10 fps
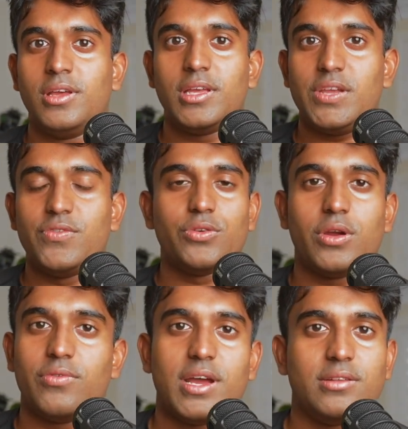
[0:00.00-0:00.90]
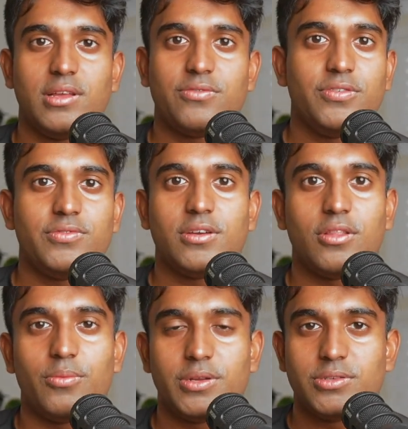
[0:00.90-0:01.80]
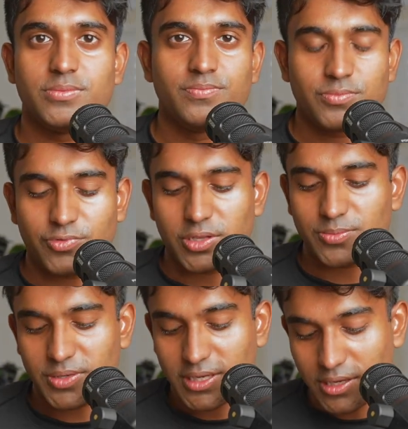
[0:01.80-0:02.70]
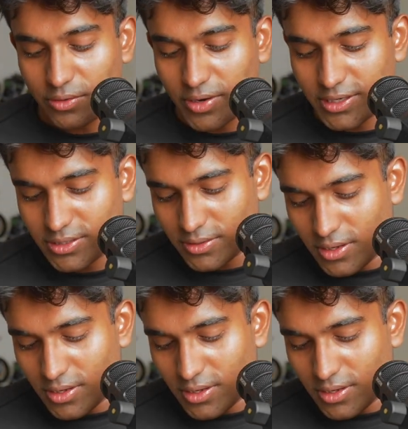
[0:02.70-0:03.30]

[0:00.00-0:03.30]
even though I ran like 50 kilometers for this particular race.